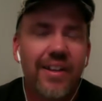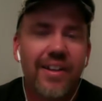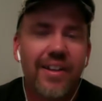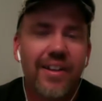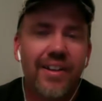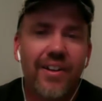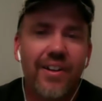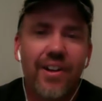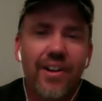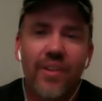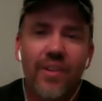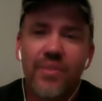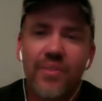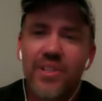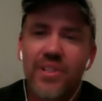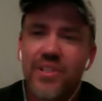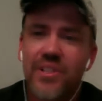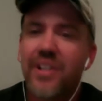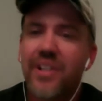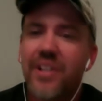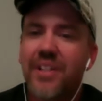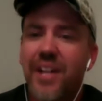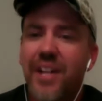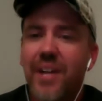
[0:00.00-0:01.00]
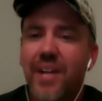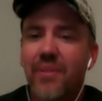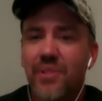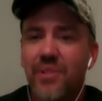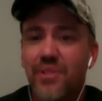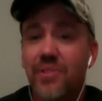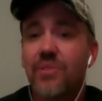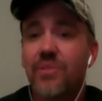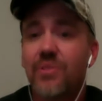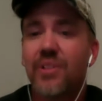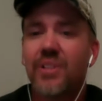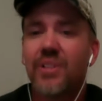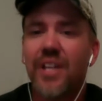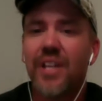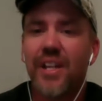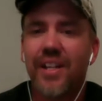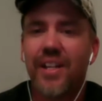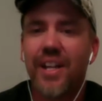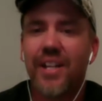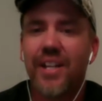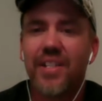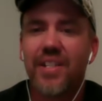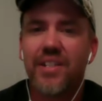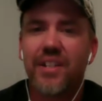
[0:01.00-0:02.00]
all of a sudden I was doing that
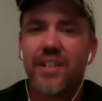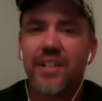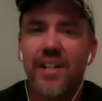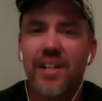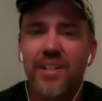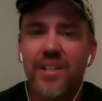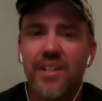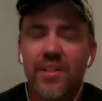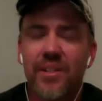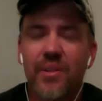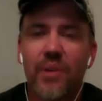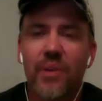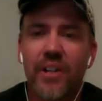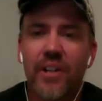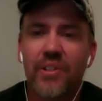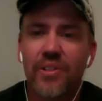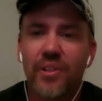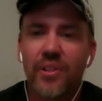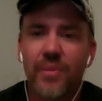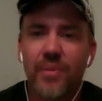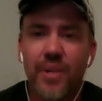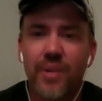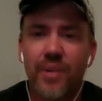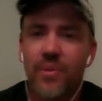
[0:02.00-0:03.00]
last night as I walked home,